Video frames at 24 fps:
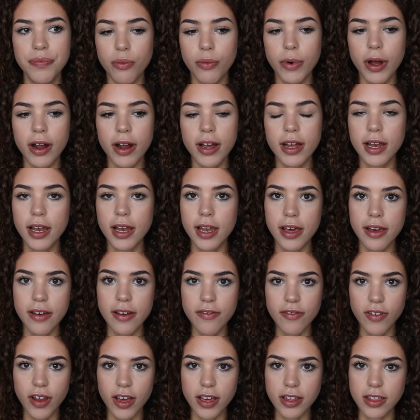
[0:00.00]
I
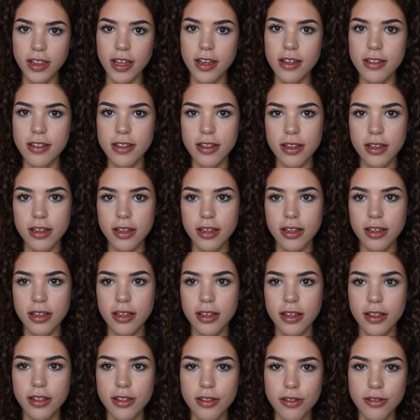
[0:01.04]
live, like
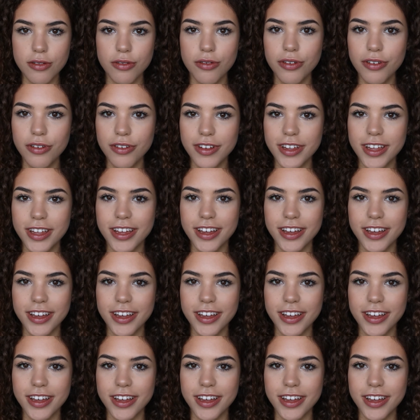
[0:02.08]
it's not